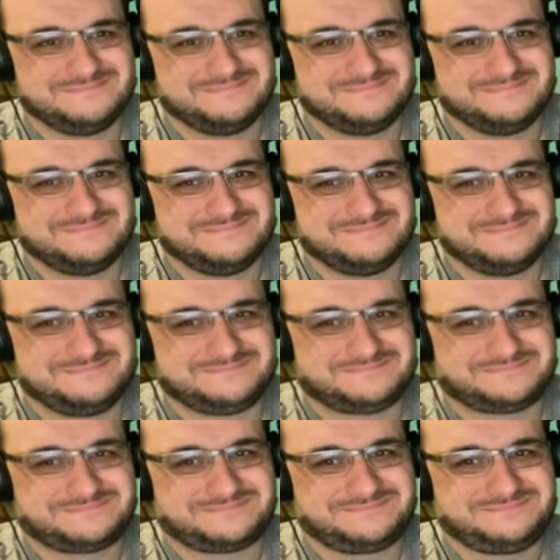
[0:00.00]

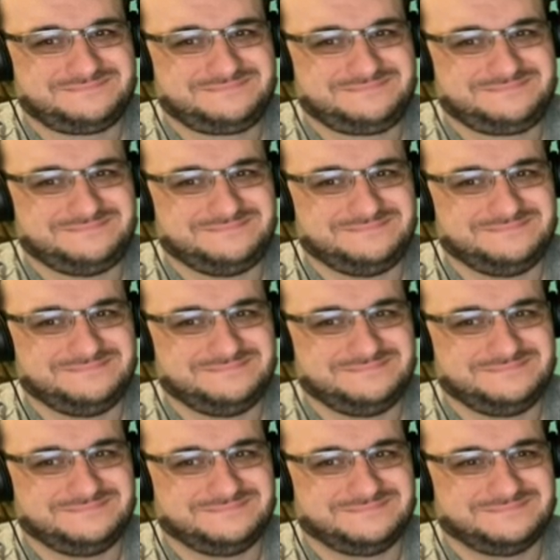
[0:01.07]

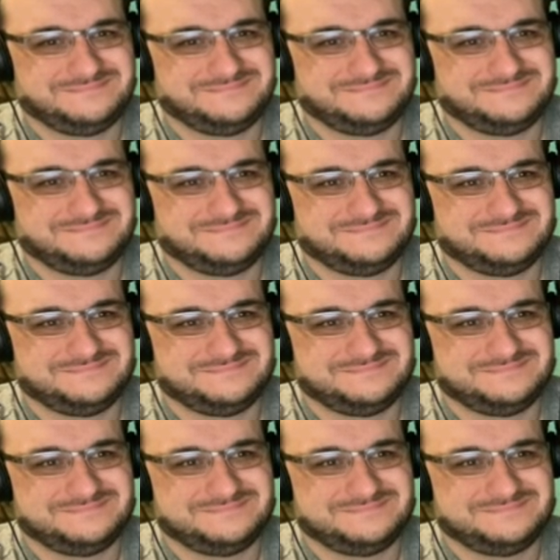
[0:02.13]
(not speaking)